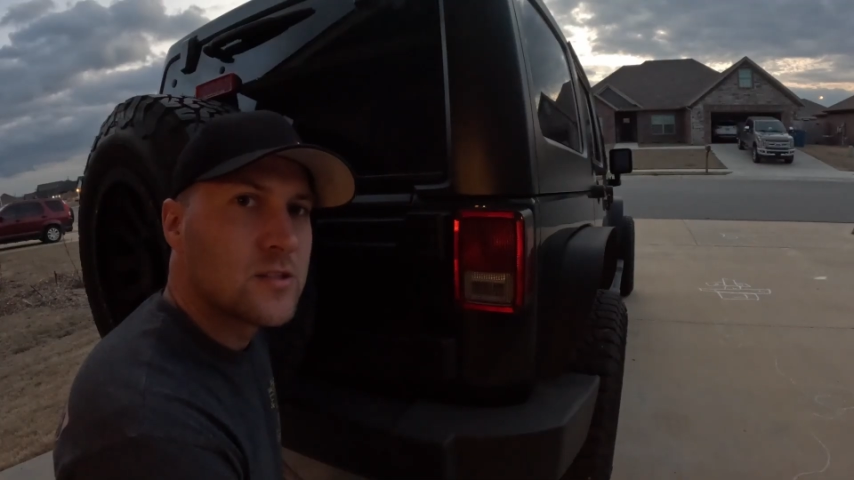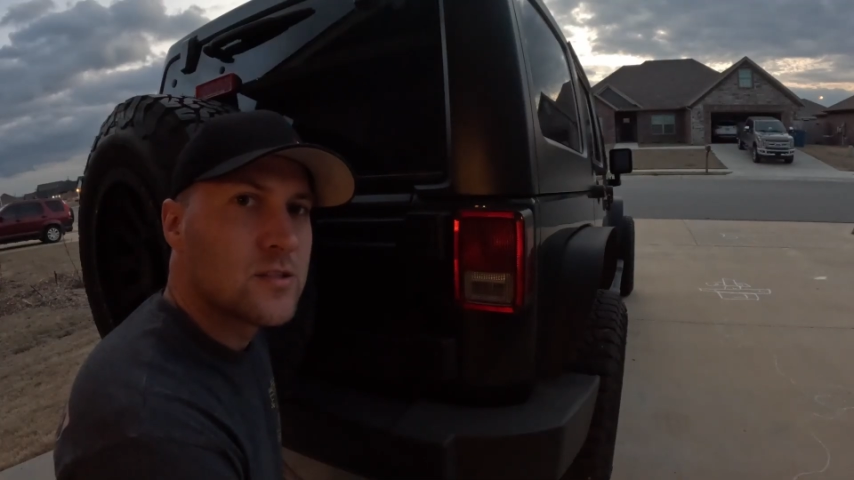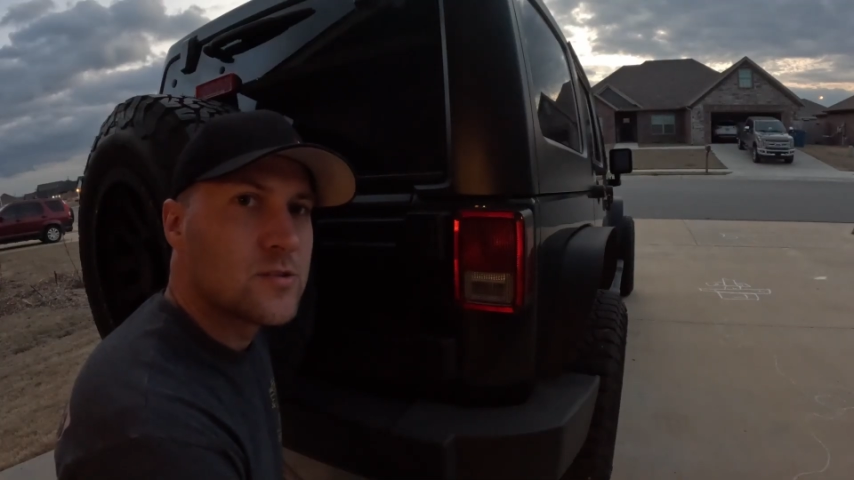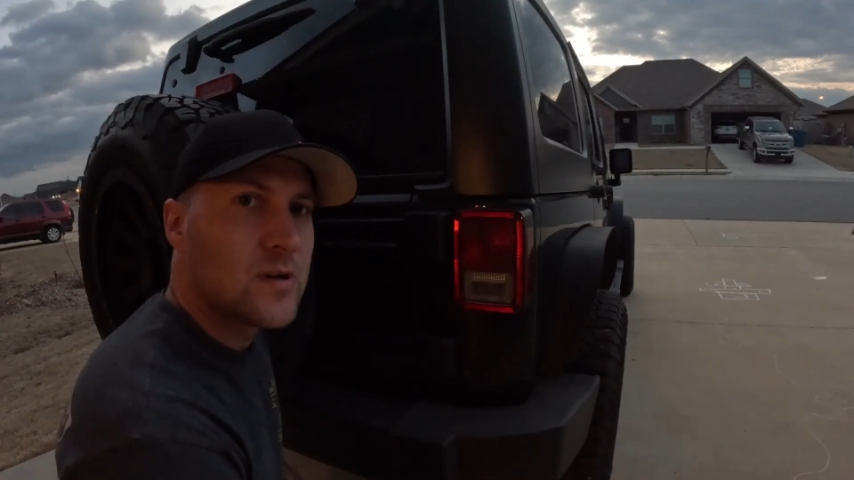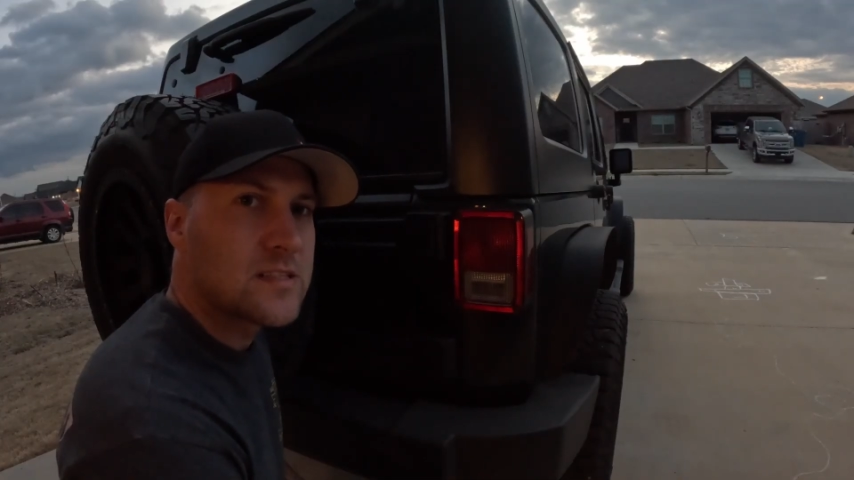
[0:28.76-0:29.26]

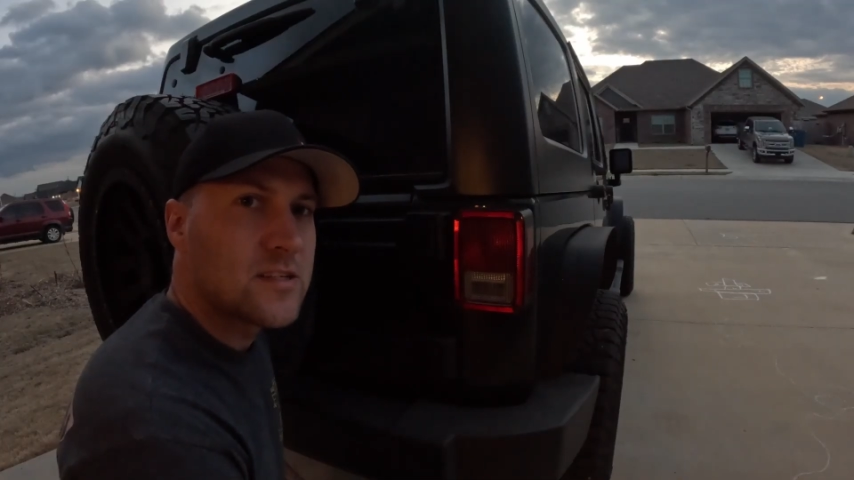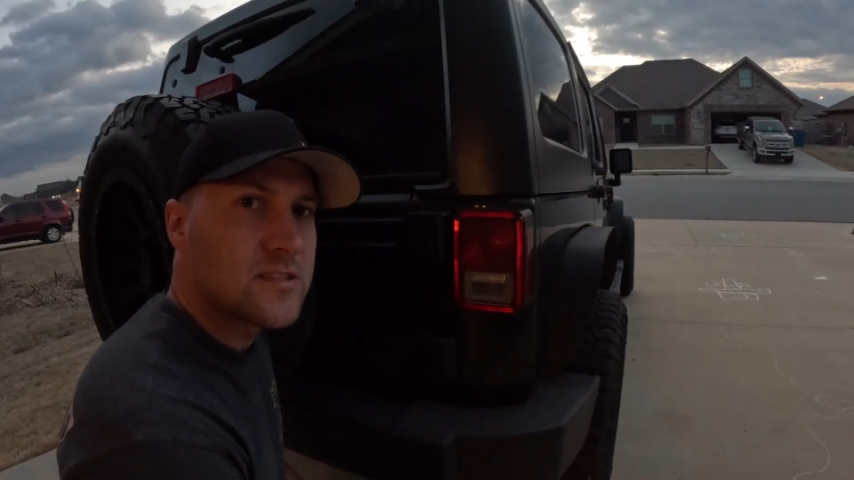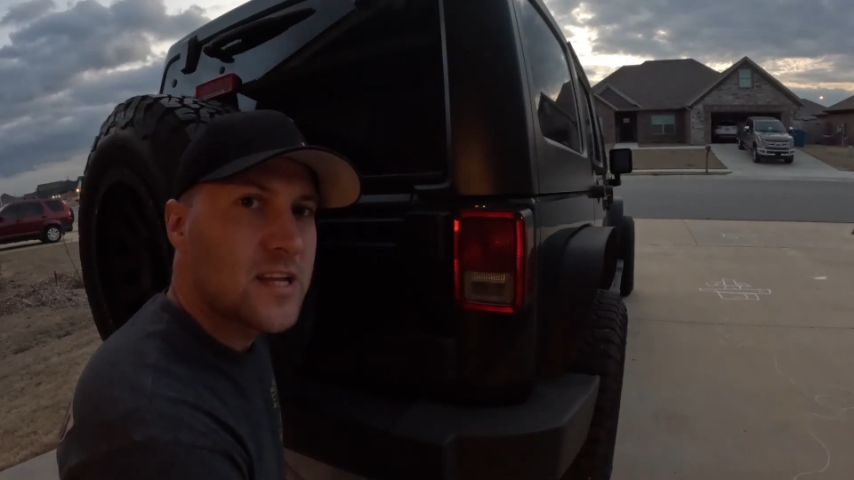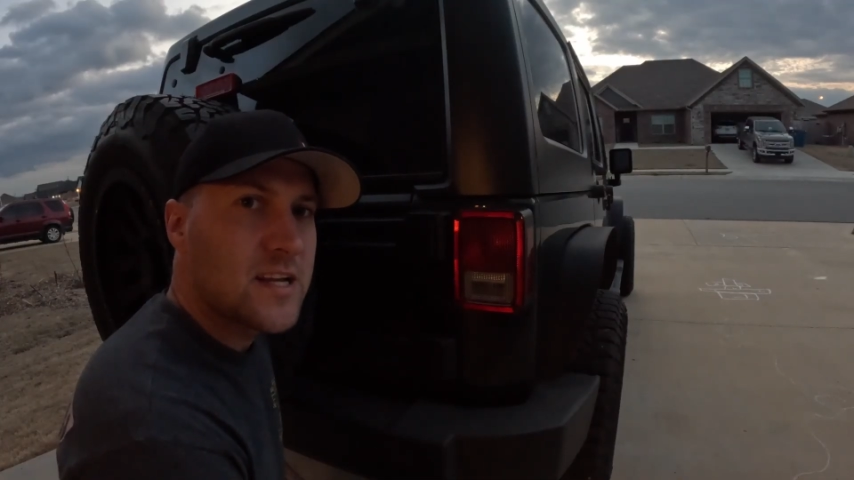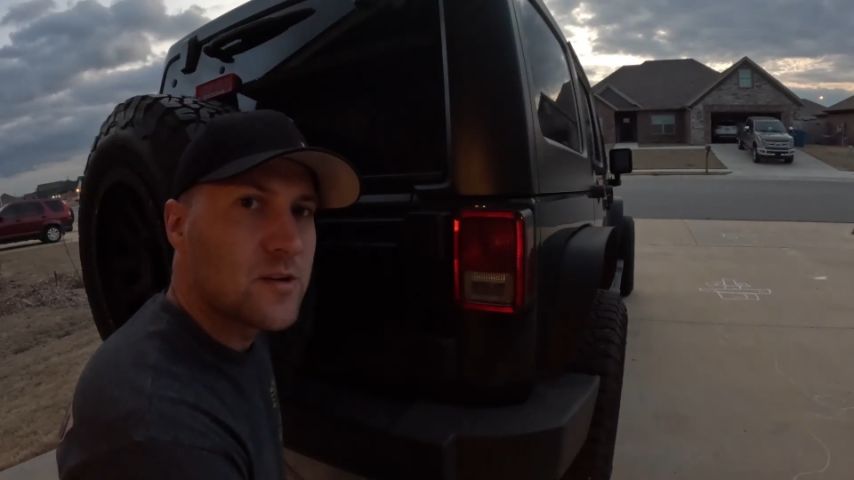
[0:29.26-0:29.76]
So as I
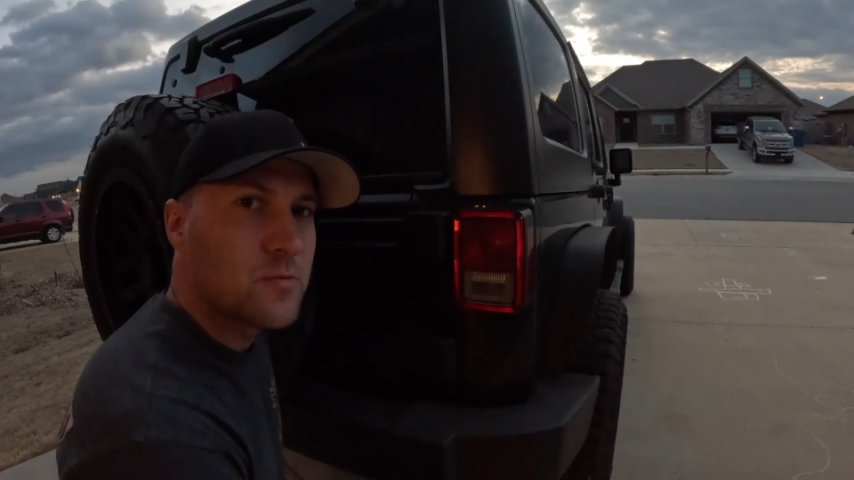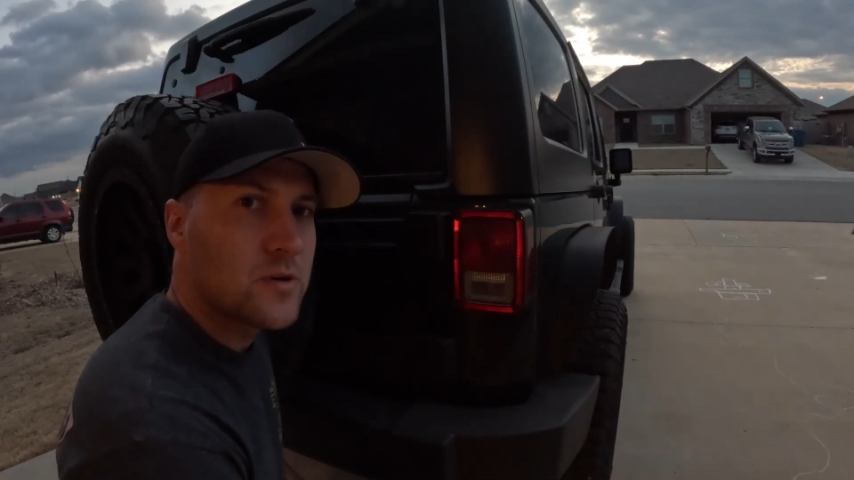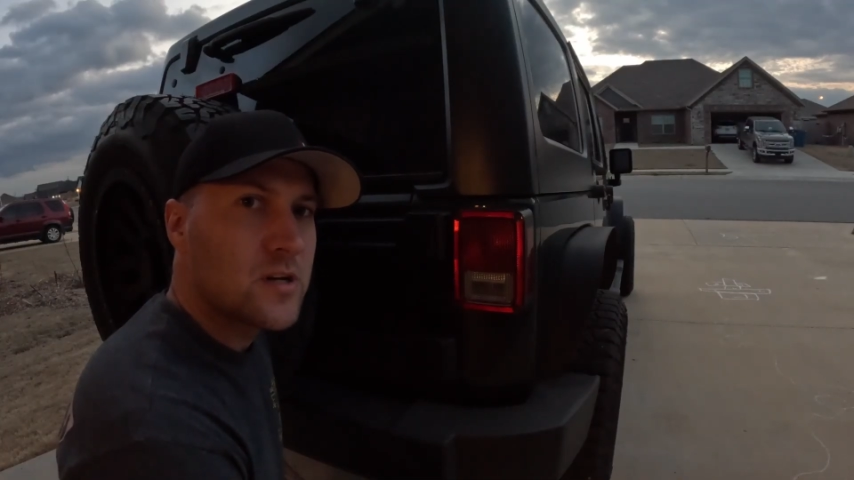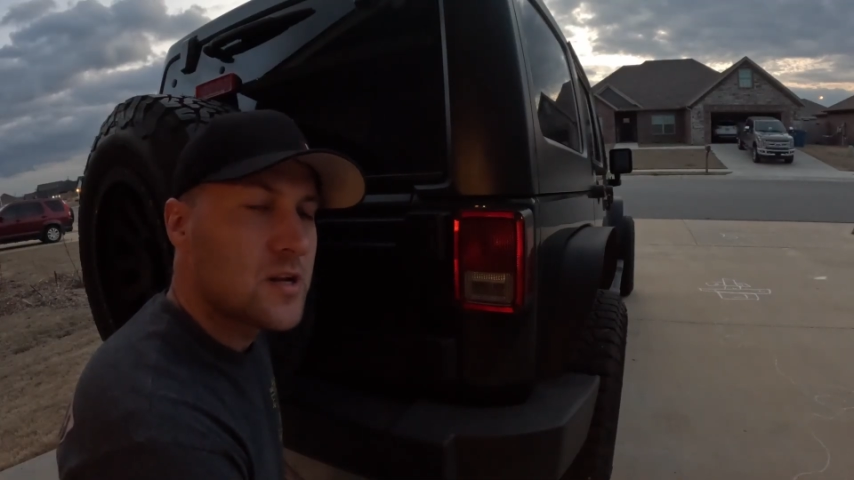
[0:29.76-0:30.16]
stated, we're going